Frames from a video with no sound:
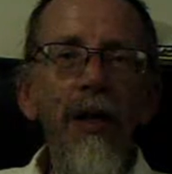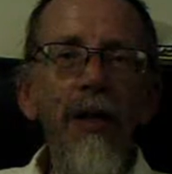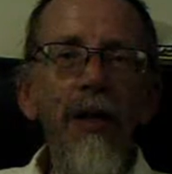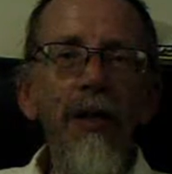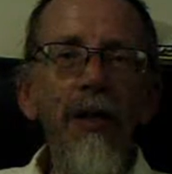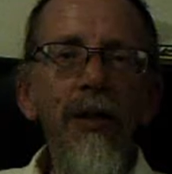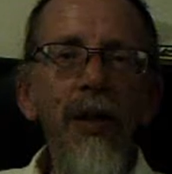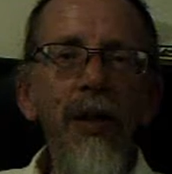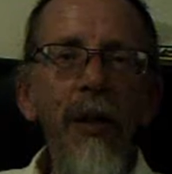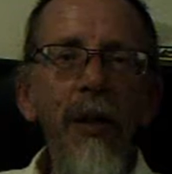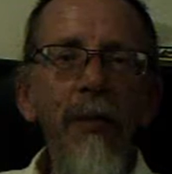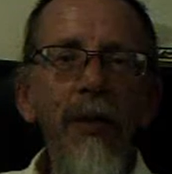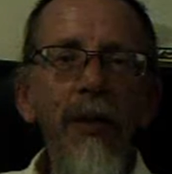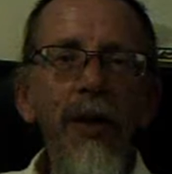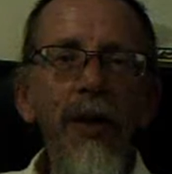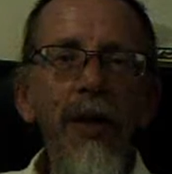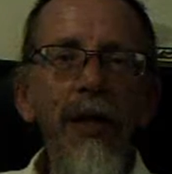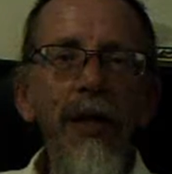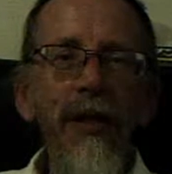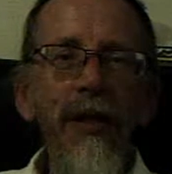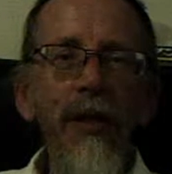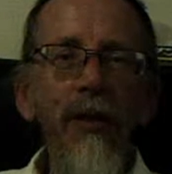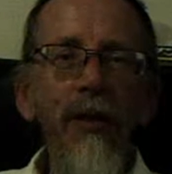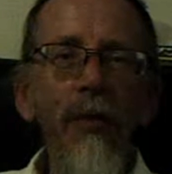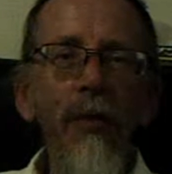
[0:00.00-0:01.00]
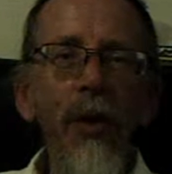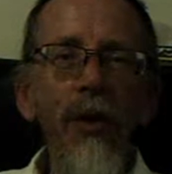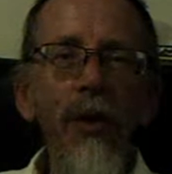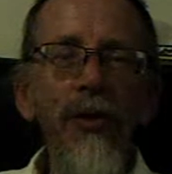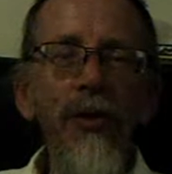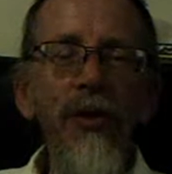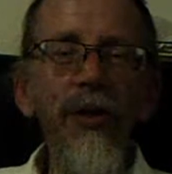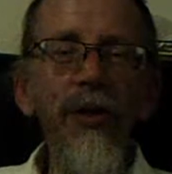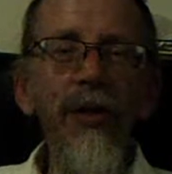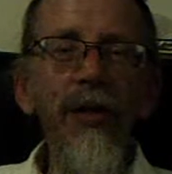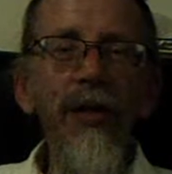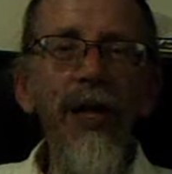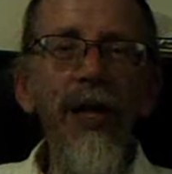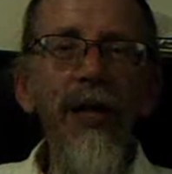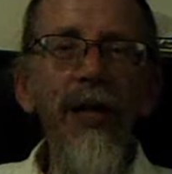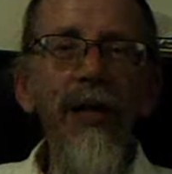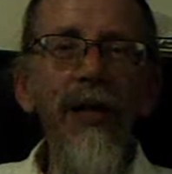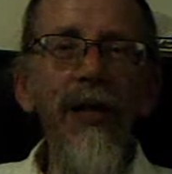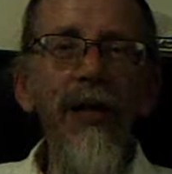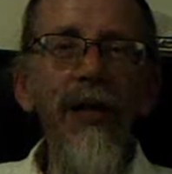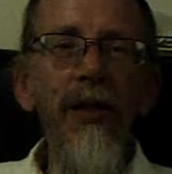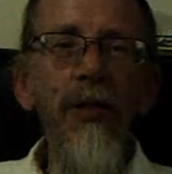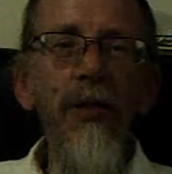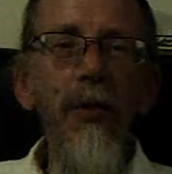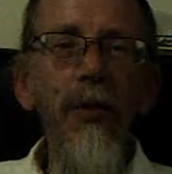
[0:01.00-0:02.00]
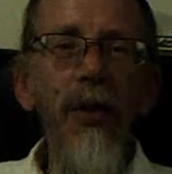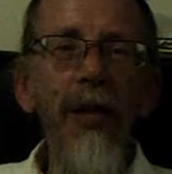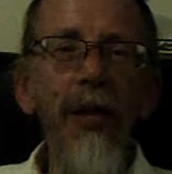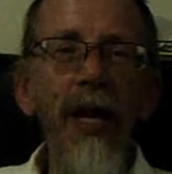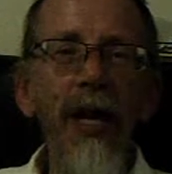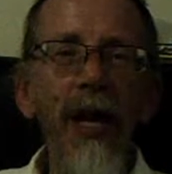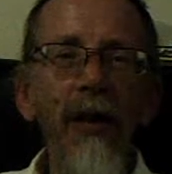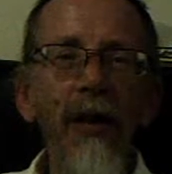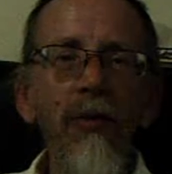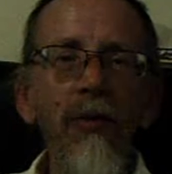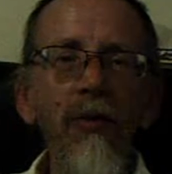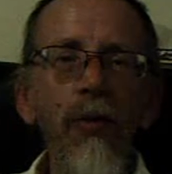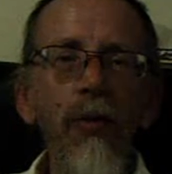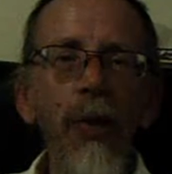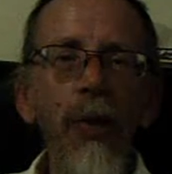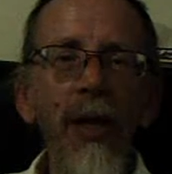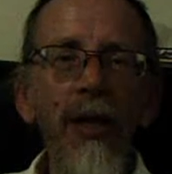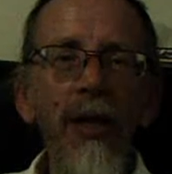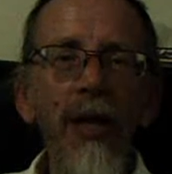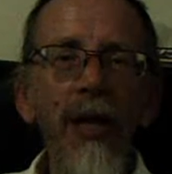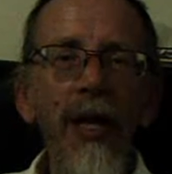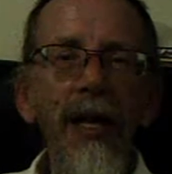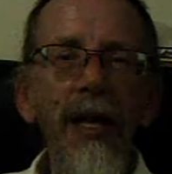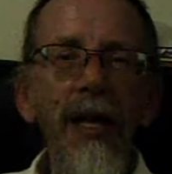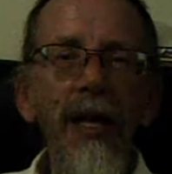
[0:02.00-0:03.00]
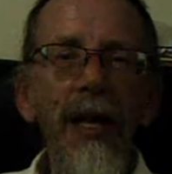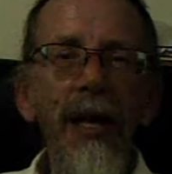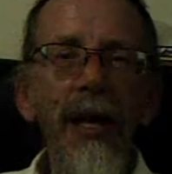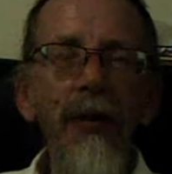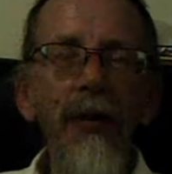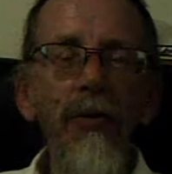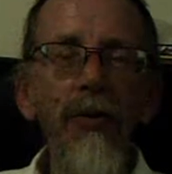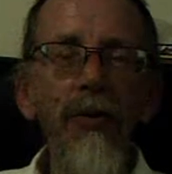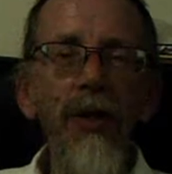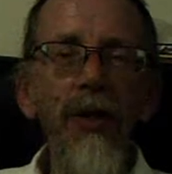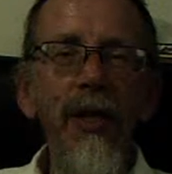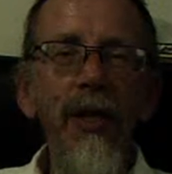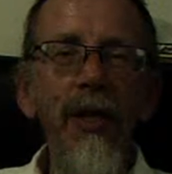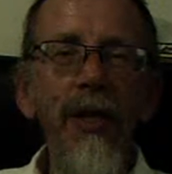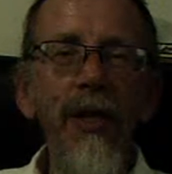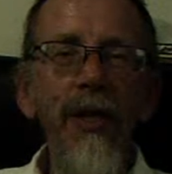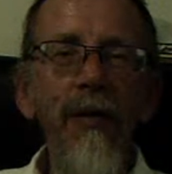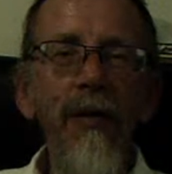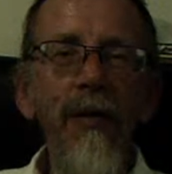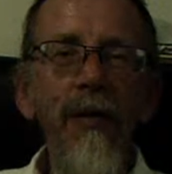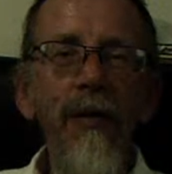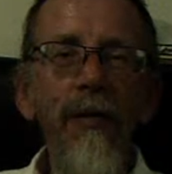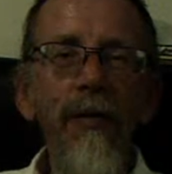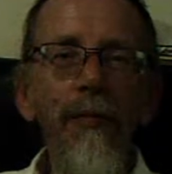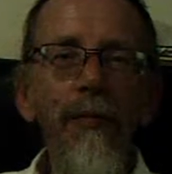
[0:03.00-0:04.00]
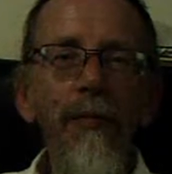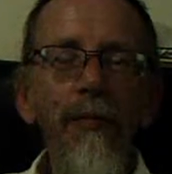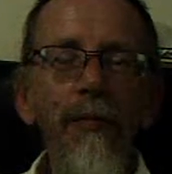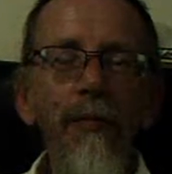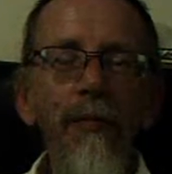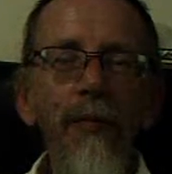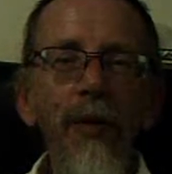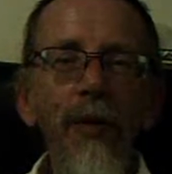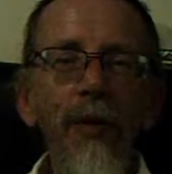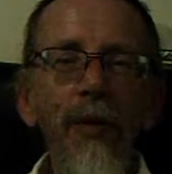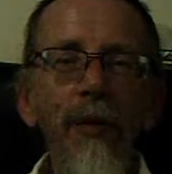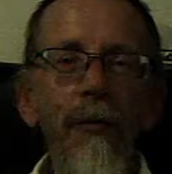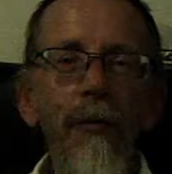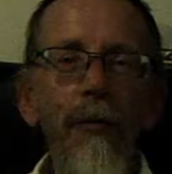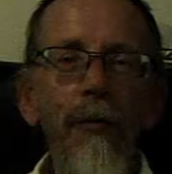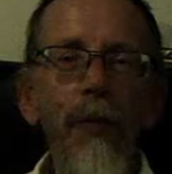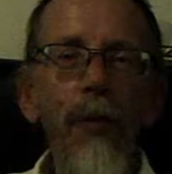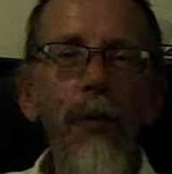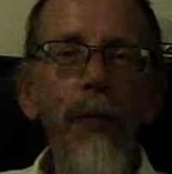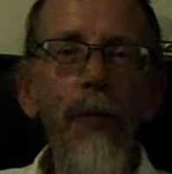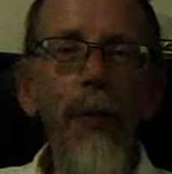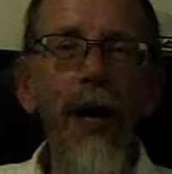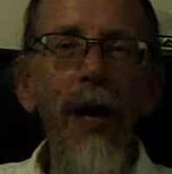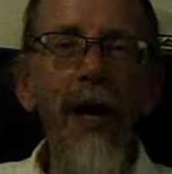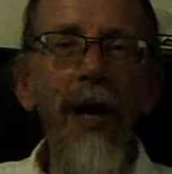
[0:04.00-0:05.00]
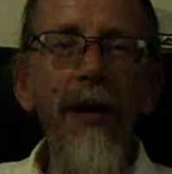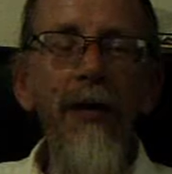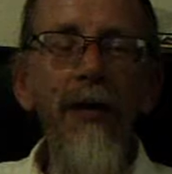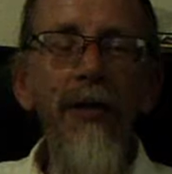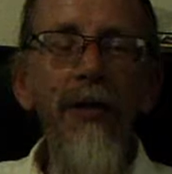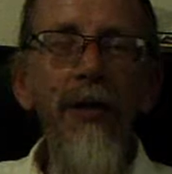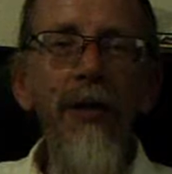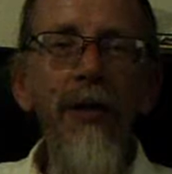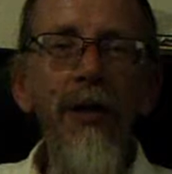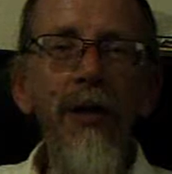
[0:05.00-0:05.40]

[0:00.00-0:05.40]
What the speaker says: something that wasn't taken into account when laying out the footpaths.